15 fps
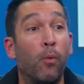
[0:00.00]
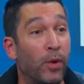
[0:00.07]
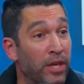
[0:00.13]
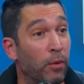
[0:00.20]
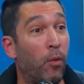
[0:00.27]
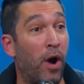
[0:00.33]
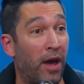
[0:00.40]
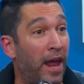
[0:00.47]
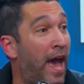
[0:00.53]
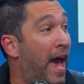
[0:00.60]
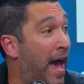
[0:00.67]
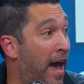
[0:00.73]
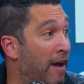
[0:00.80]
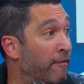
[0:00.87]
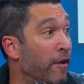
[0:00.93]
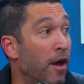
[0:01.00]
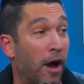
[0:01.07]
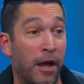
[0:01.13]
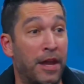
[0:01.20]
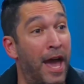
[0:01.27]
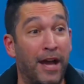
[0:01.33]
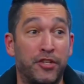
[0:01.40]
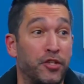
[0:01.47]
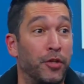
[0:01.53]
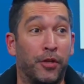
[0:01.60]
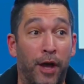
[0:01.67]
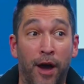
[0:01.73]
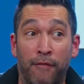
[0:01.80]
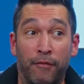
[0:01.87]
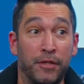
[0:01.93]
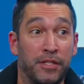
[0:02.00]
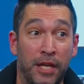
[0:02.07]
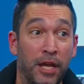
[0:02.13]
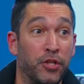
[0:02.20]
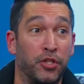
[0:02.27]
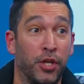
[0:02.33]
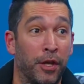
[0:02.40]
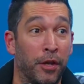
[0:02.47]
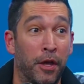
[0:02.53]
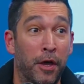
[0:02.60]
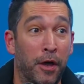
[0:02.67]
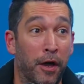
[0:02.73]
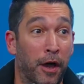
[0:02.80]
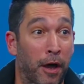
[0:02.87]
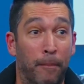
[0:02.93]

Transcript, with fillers: we want to have a national conversation